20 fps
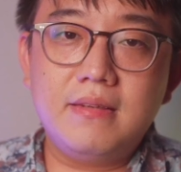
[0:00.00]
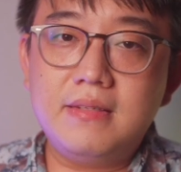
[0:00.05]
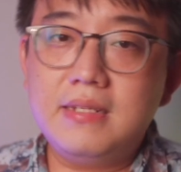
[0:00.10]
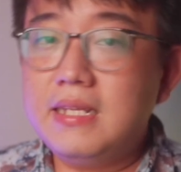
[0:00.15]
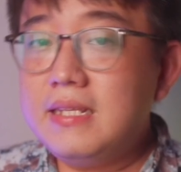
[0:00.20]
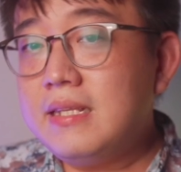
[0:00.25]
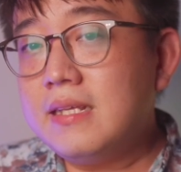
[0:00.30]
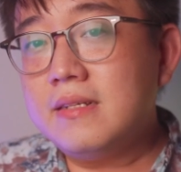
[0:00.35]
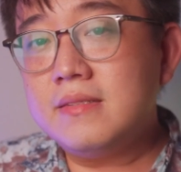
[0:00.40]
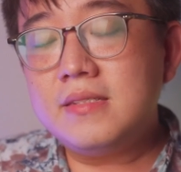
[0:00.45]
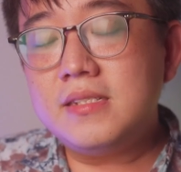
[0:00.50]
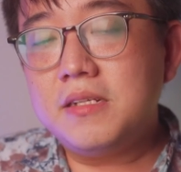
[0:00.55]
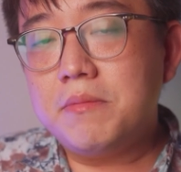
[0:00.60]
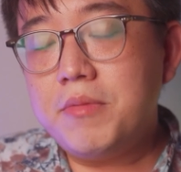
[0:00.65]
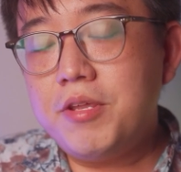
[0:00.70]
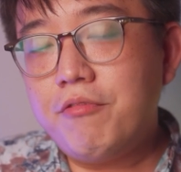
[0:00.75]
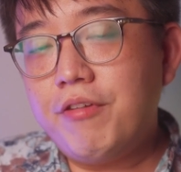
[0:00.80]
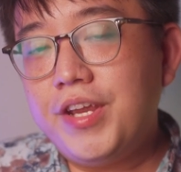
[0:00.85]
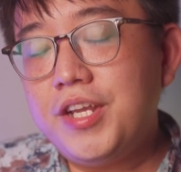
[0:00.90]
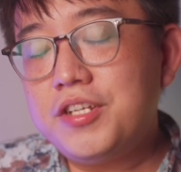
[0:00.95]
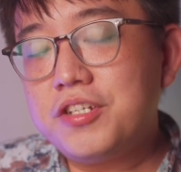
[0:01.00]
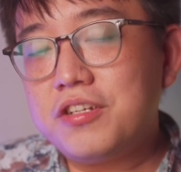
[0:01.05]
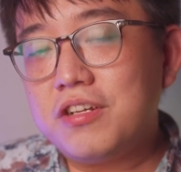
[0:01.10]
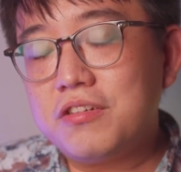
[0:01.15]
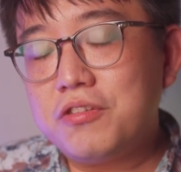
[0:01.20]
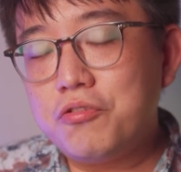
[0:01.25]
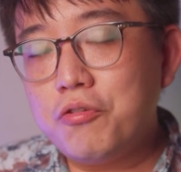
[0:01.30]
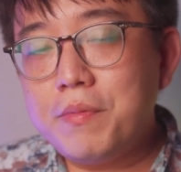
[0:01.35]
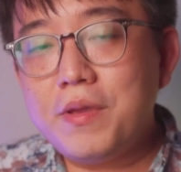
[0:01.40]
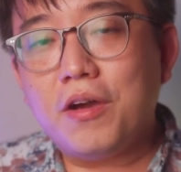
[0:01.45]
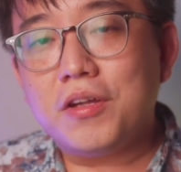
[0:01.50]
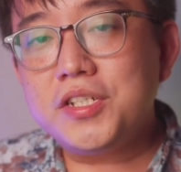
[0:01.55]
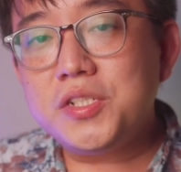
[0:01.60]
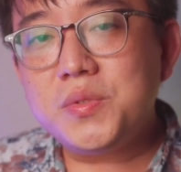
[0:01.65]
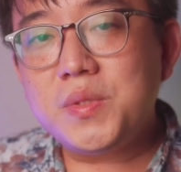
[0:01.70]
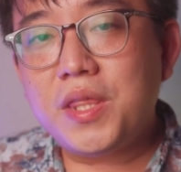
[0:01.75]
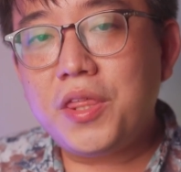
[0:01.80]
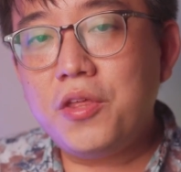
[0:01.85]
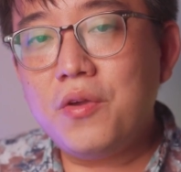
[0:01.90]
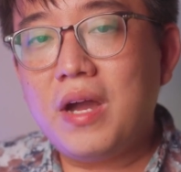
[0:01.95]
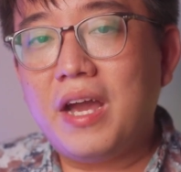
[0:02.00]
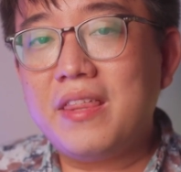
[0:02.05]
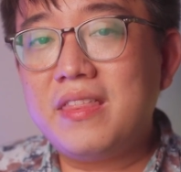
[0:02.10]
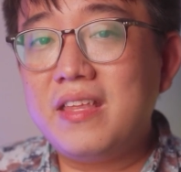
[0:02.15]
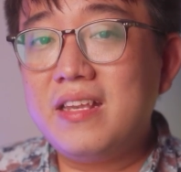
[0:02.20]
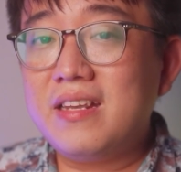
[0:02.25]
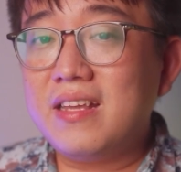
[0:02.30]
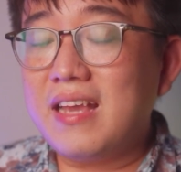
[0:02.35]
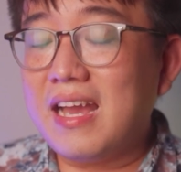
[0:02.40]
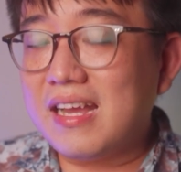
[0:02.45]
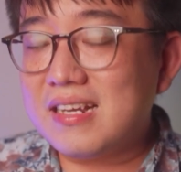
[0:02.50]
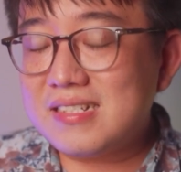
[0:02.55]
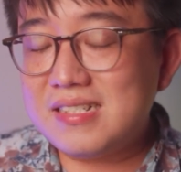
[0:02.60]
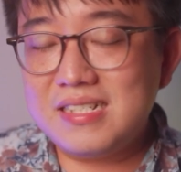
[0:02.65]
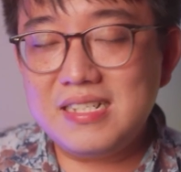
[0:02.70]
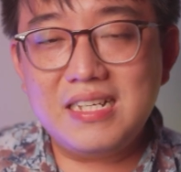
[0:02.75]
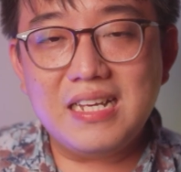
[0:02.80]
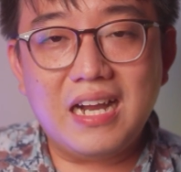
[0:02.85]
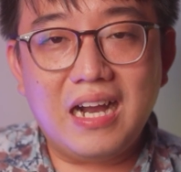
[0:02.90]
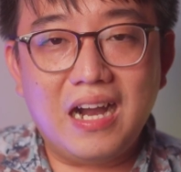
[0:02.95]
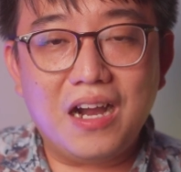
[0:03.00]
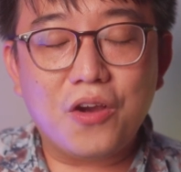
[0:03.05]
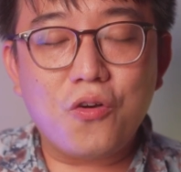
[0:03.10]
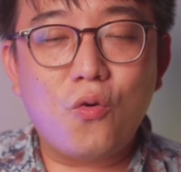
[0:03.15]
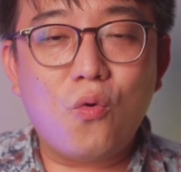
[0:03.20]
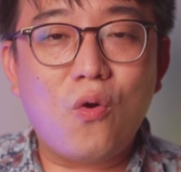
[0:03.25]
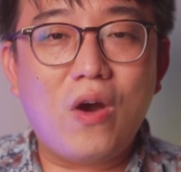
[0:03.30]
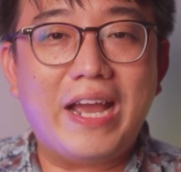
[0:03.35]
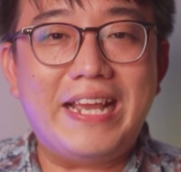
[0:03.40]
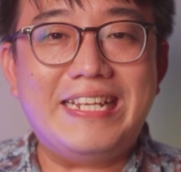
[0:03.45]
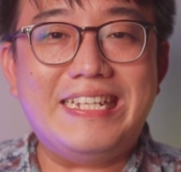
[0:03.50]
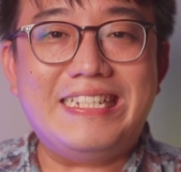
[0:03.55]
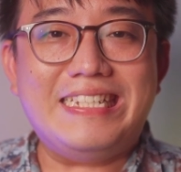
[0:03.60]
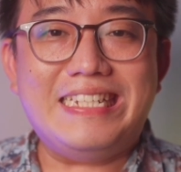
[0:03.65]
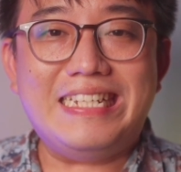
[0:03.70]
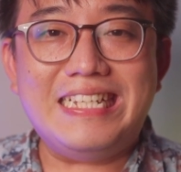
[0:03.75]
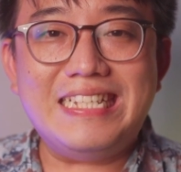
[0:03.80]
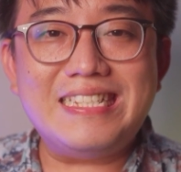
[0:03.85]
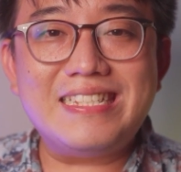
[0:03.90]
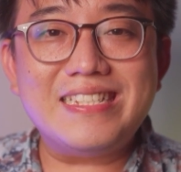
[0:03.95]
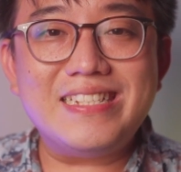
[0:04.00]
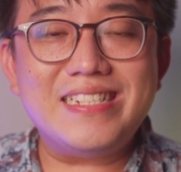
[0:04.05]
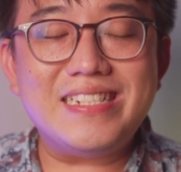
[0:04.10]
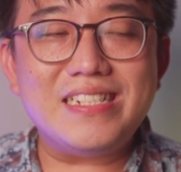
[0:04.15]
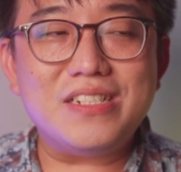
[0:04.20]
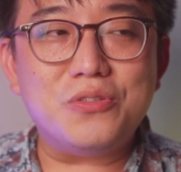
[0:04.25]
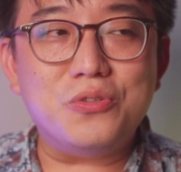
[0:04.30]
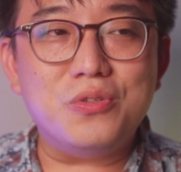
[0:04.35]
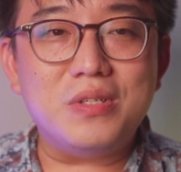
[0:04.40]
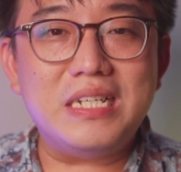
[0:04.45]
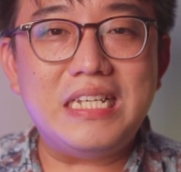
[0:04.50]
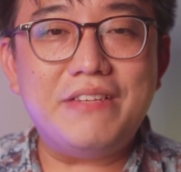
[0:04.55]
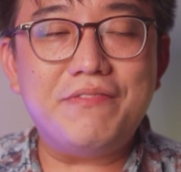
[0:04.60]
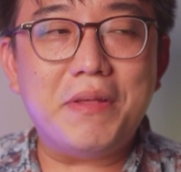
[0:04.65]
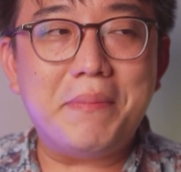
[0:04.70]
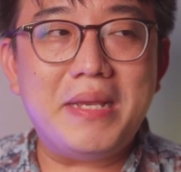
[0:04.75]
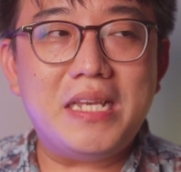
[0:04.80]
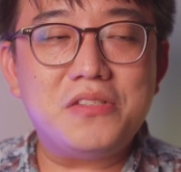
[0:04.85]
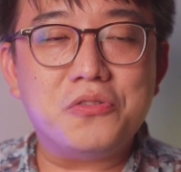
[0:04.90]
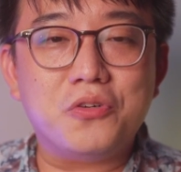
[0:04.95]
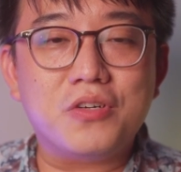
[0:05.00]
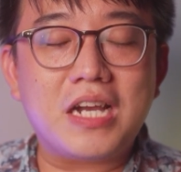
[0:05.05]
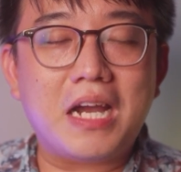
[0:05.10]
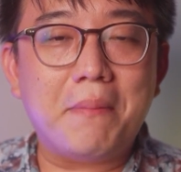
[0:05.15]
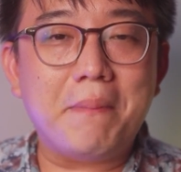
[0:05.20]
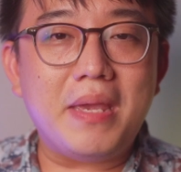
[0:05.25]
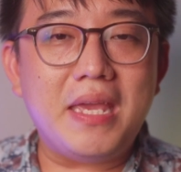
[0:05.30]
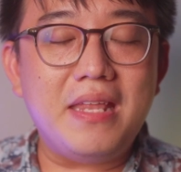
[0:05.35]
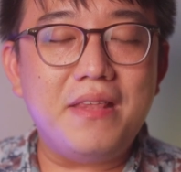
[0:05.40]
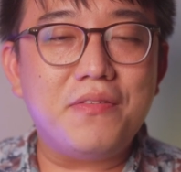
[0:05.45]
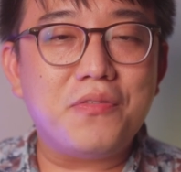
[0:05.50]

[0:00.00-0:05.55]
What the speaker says: Details in the mid-range, to be honest with you, I think they actually are quite decent, only if the bass don't come in.